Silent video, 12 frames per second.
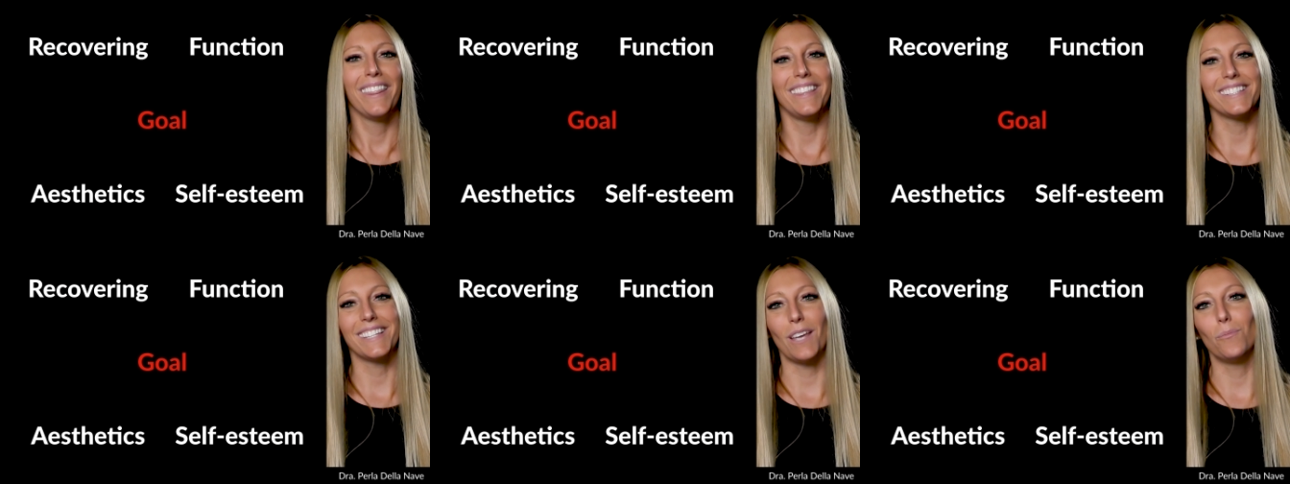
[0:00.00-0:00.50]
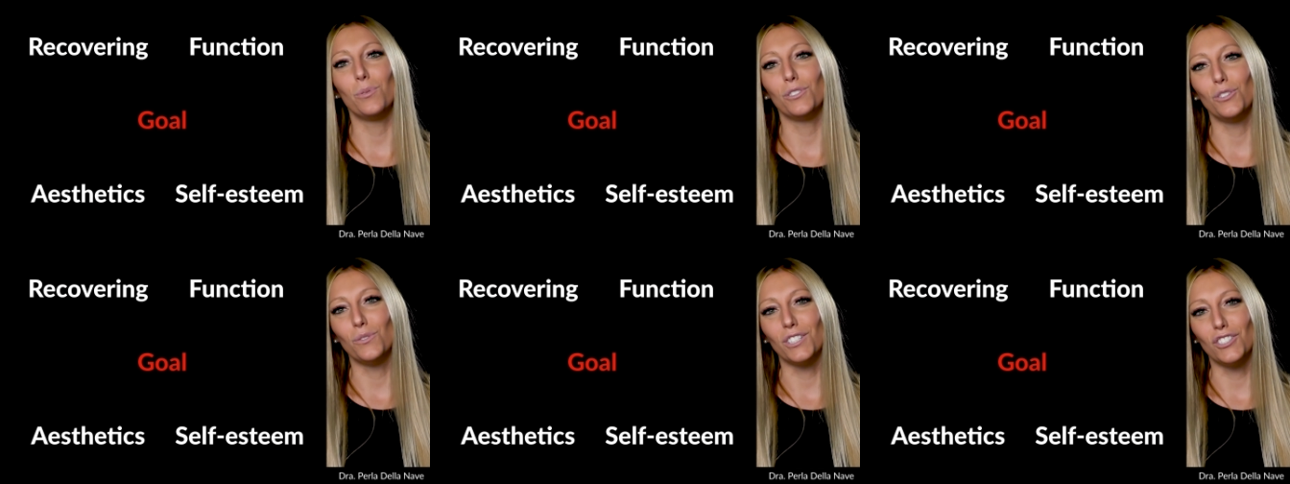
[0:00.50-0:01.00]
this can
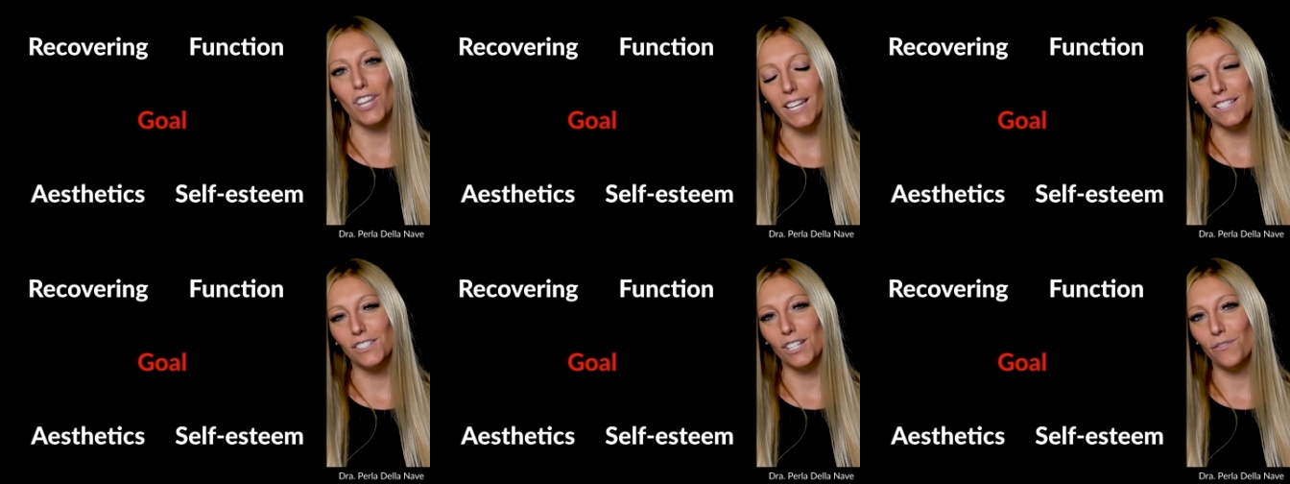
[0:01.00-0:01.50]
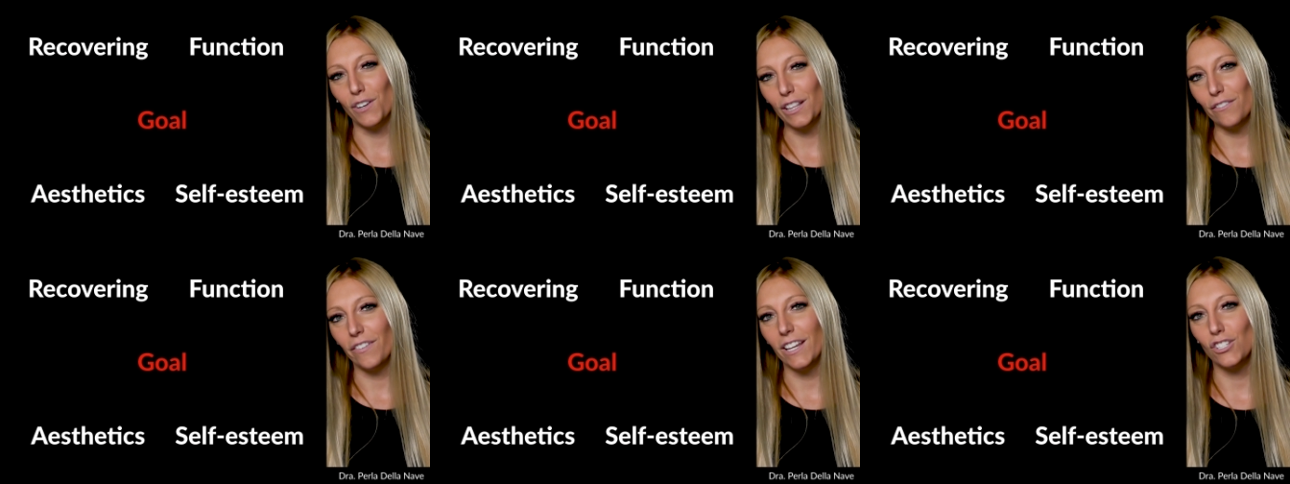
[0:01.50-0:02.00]
produce a change even in
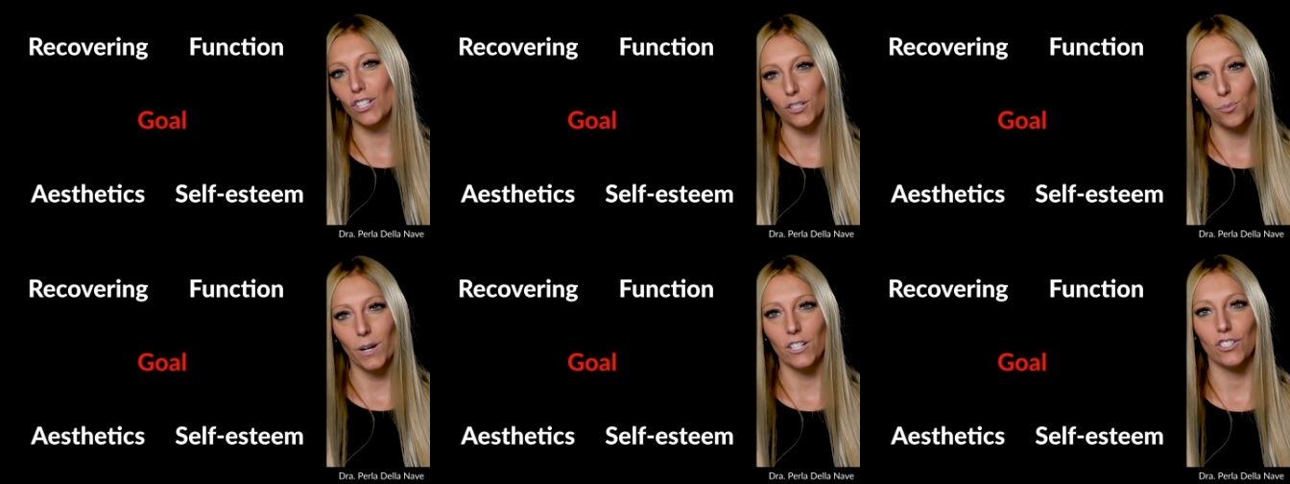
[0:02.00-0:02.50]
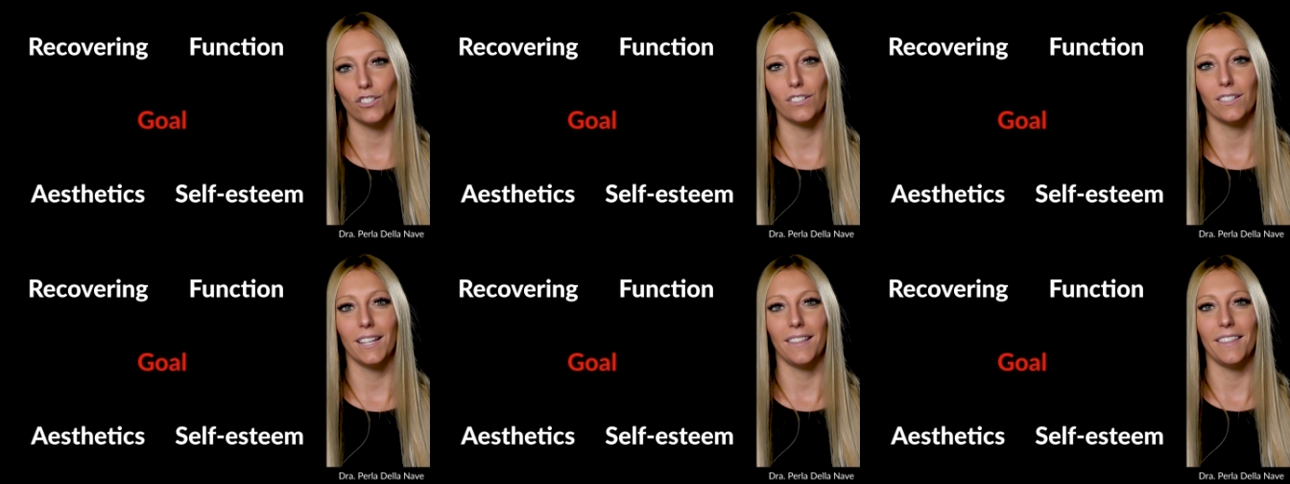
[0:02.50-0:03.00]
the facial
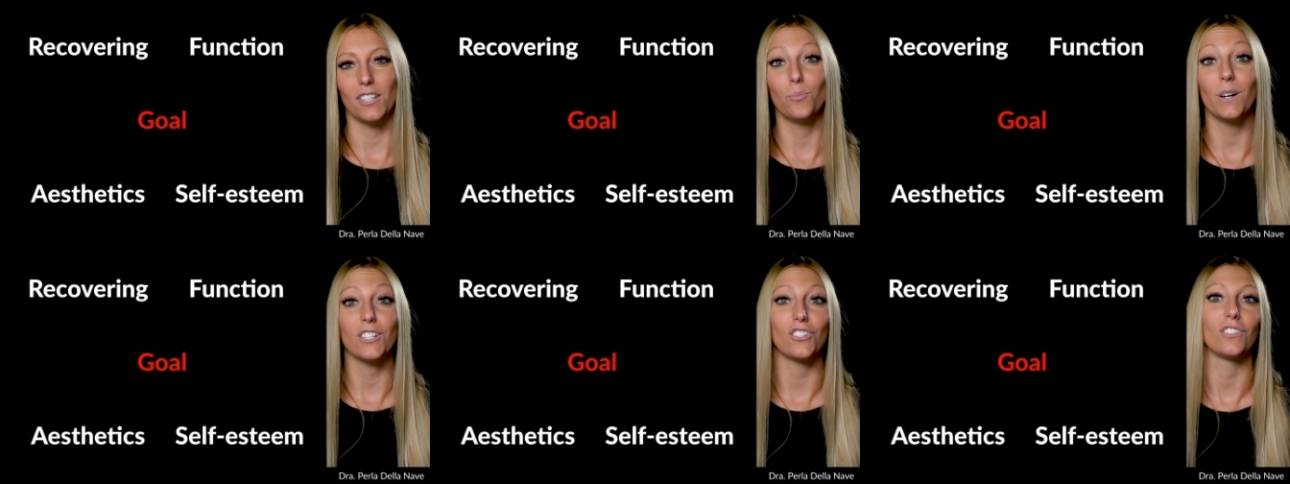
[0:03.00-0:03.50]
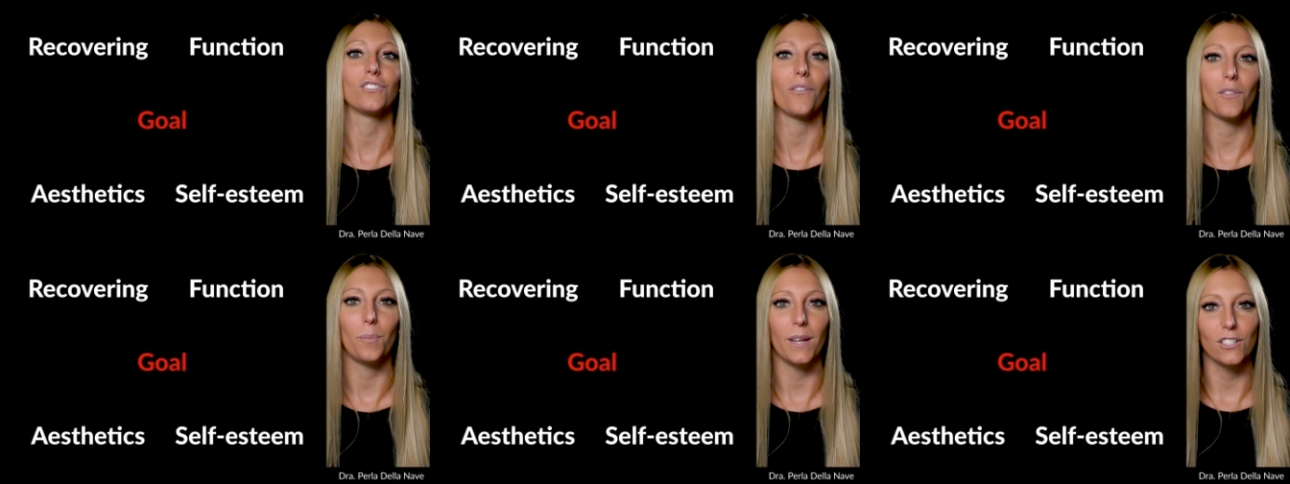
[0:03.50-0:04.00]
expression and the expressions
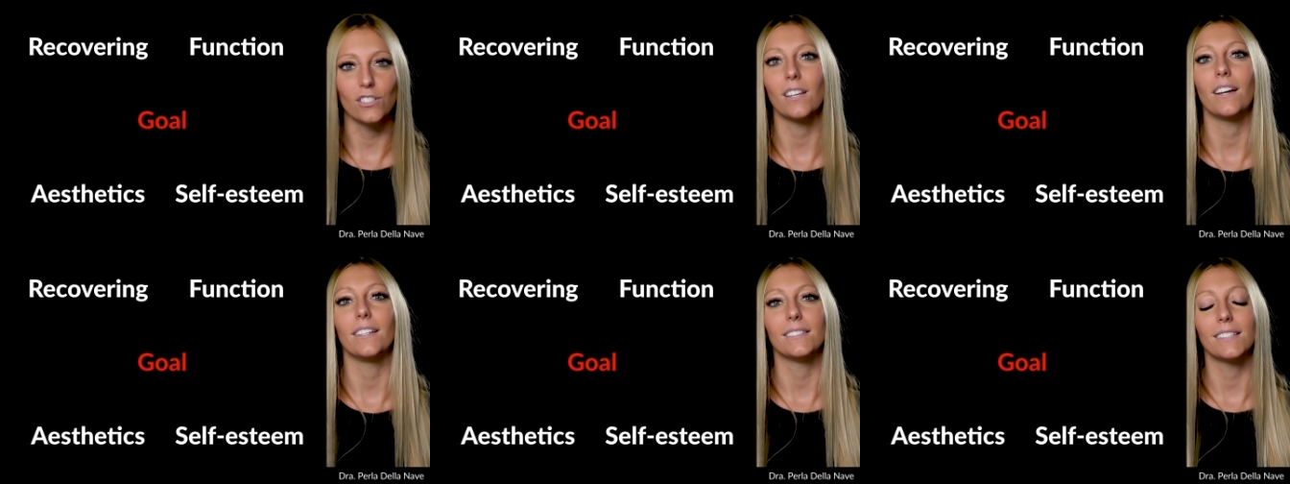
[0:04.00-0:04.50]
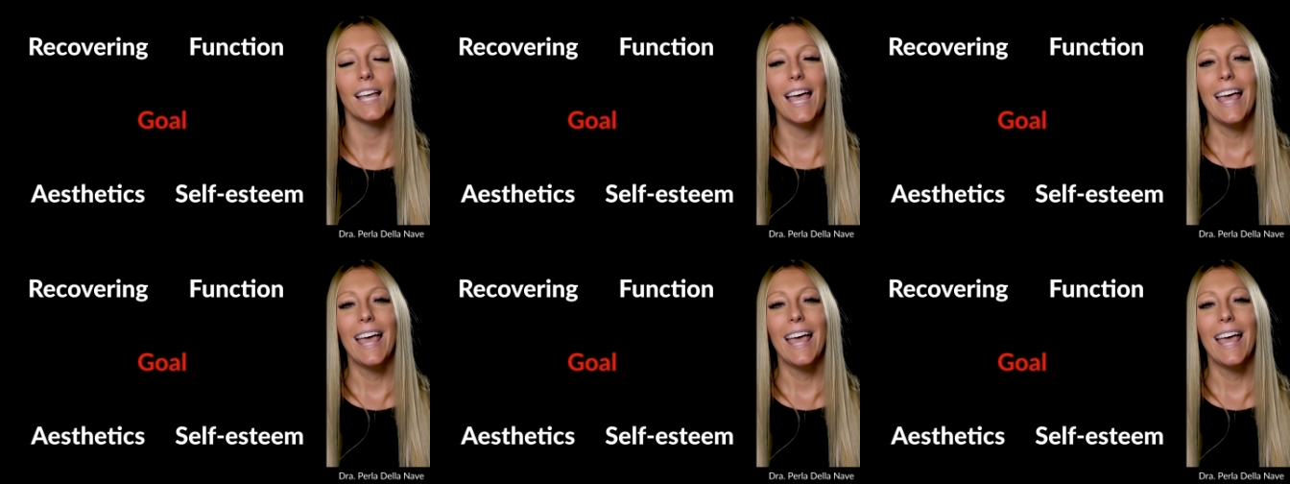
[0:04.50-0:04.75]
of the patient's eyes.